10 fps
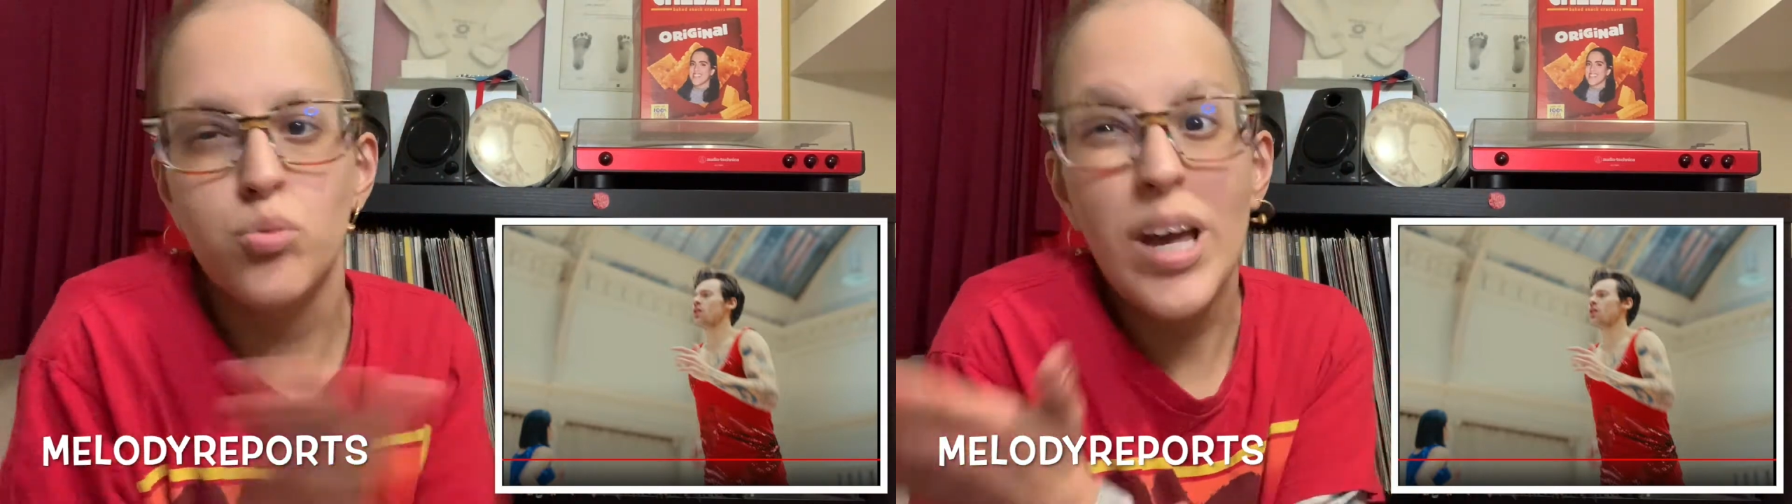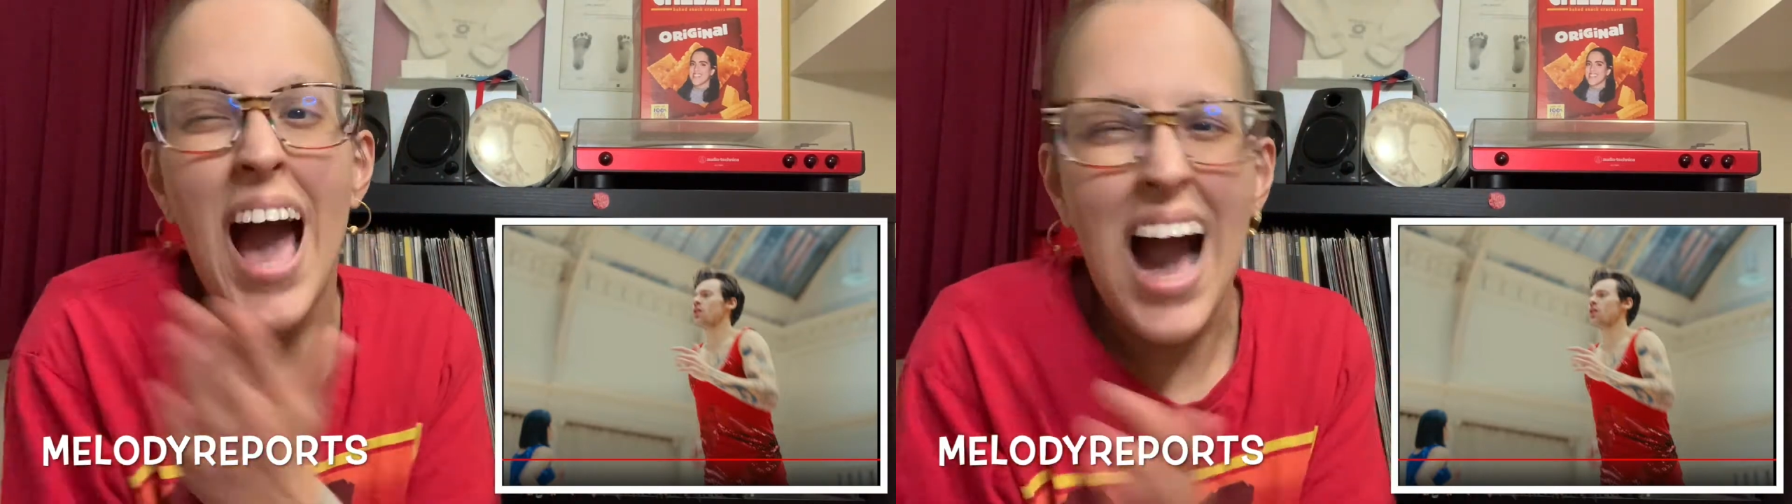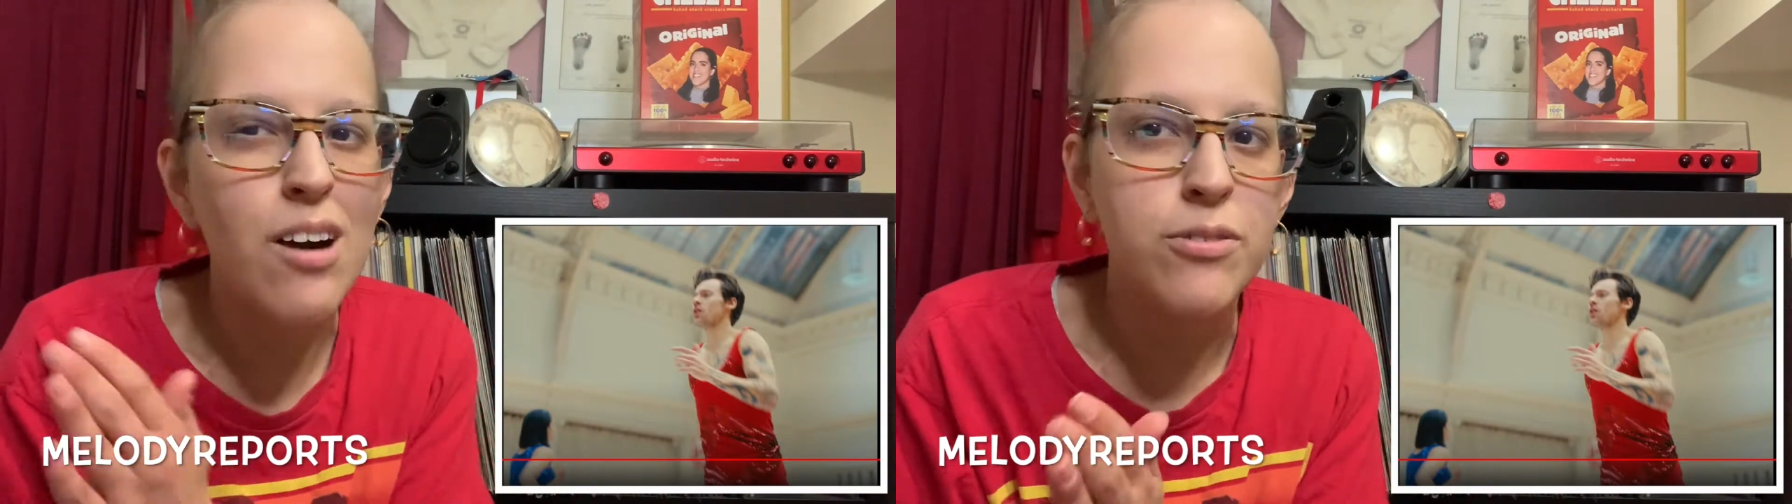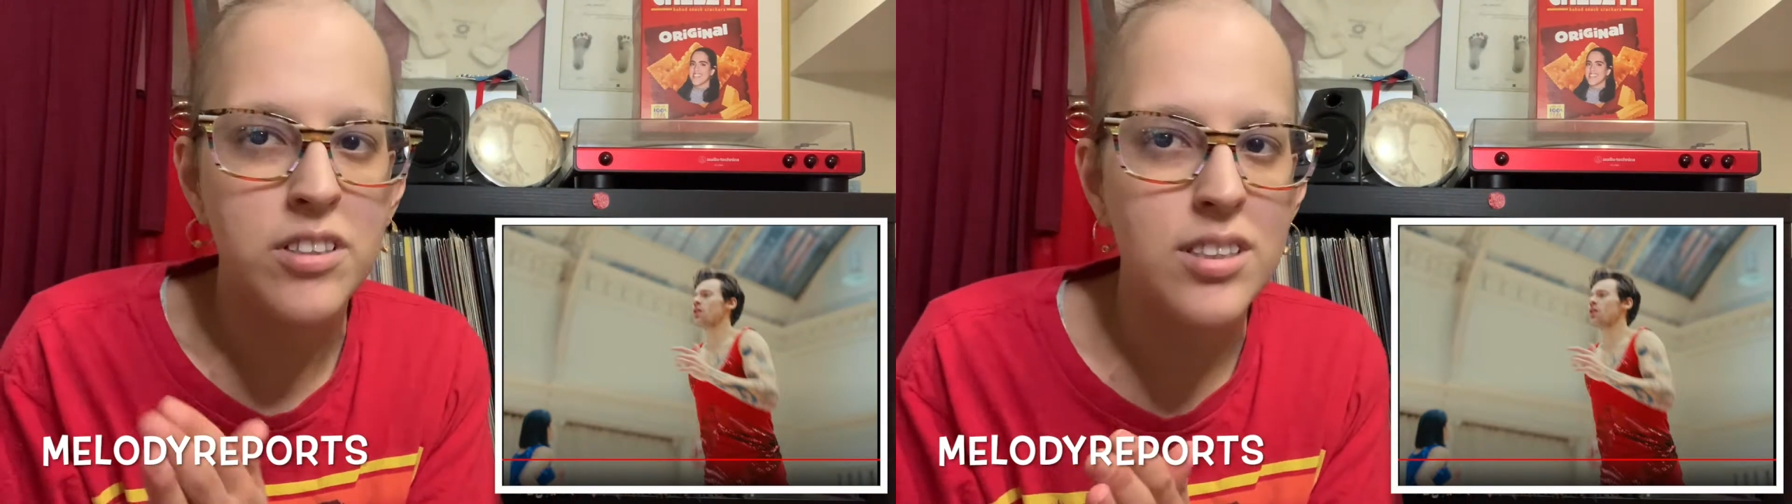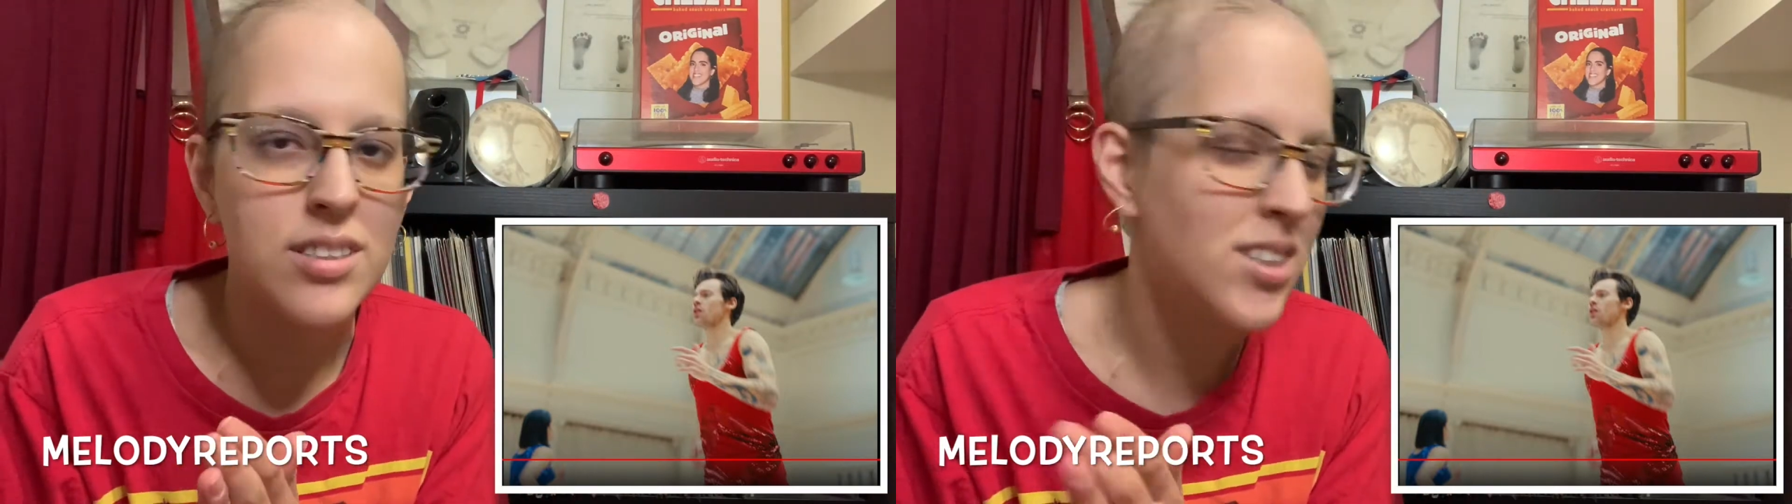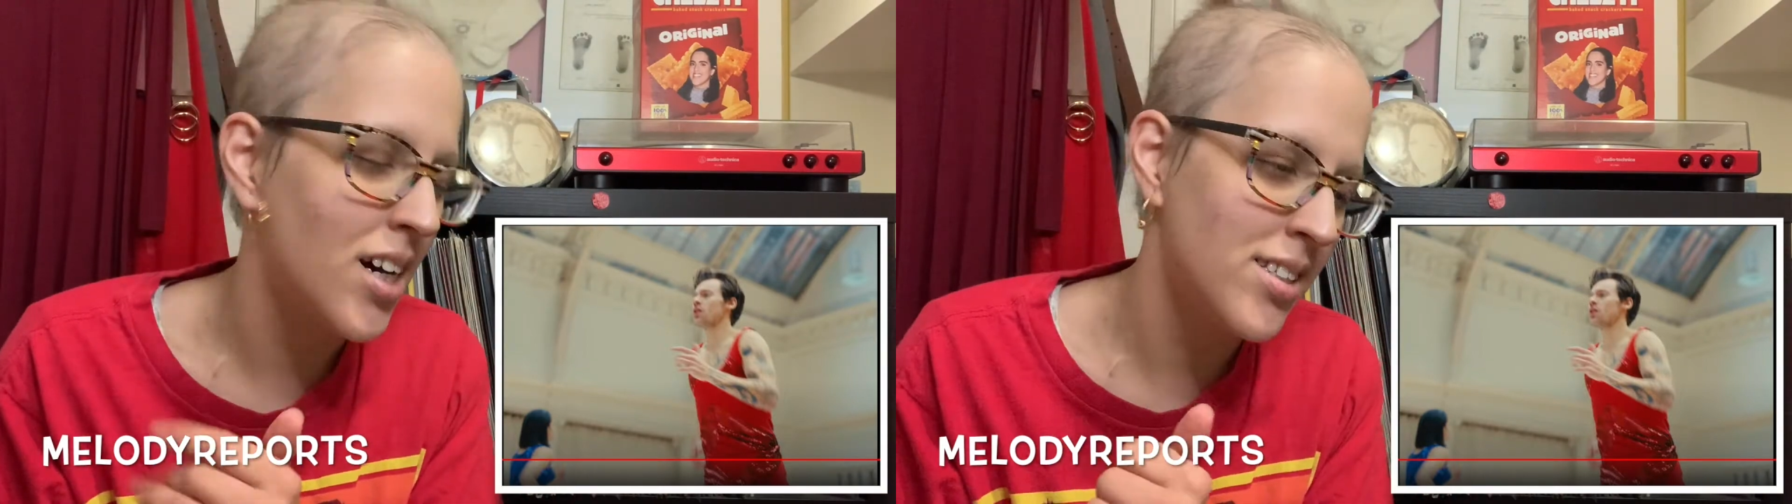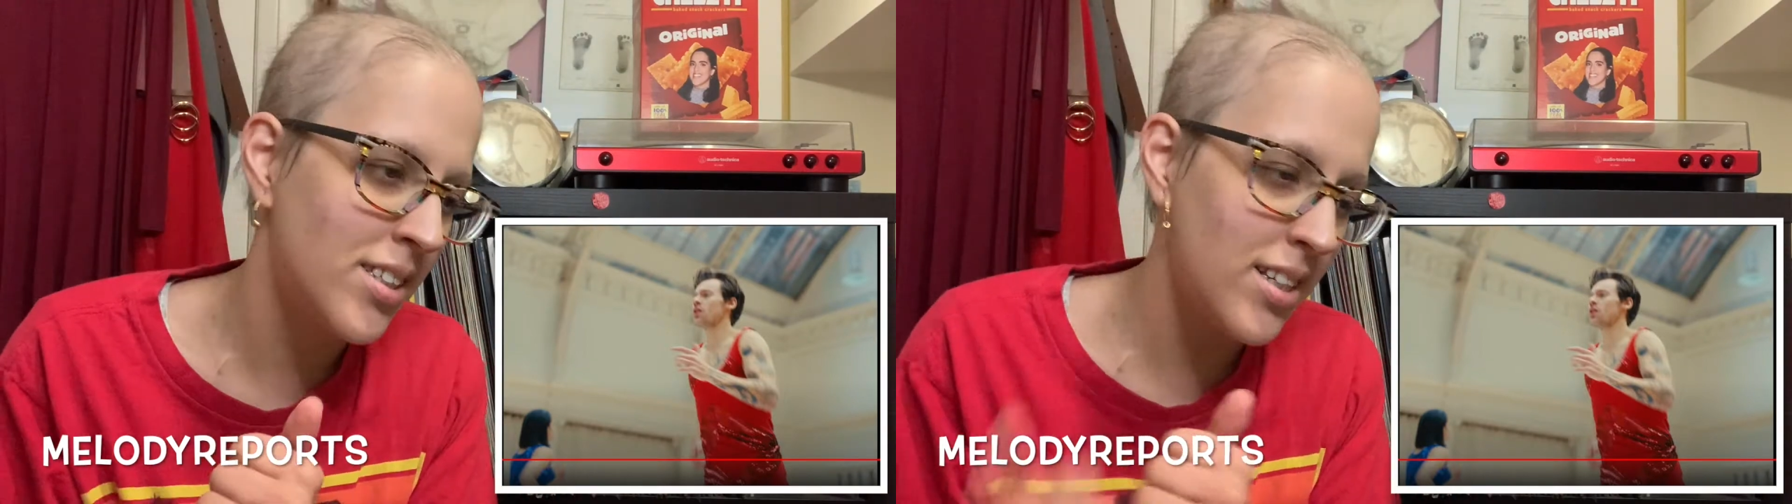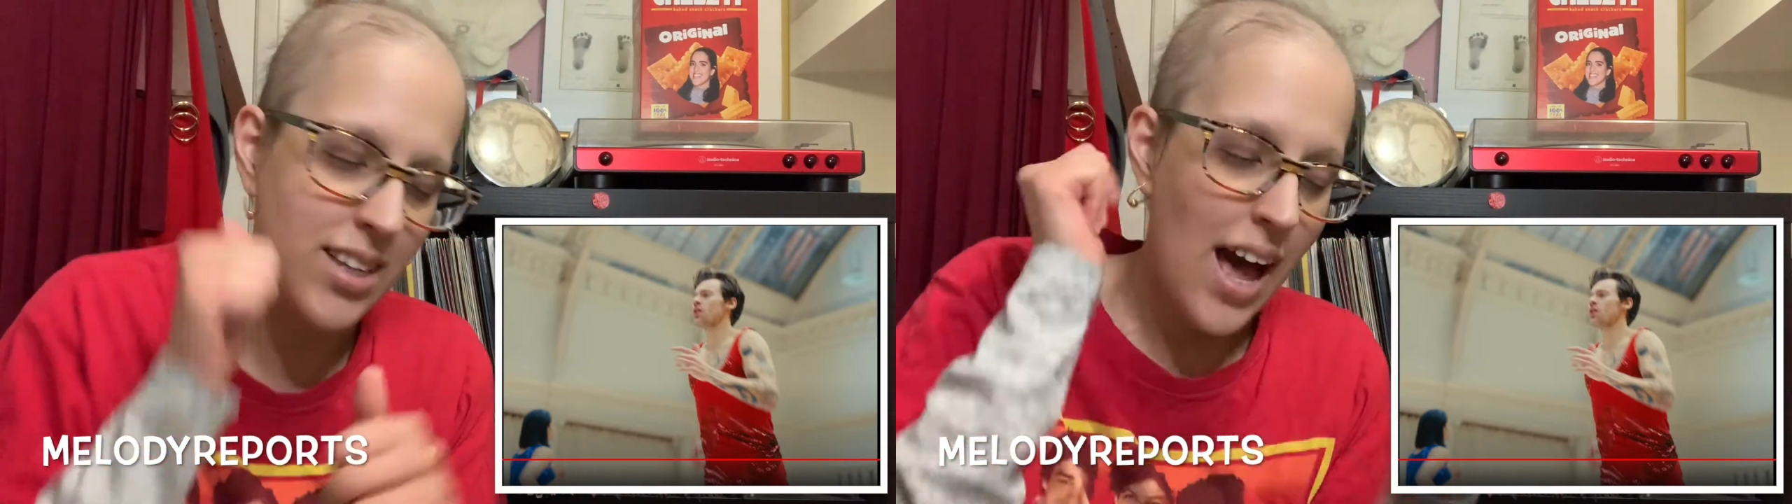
this,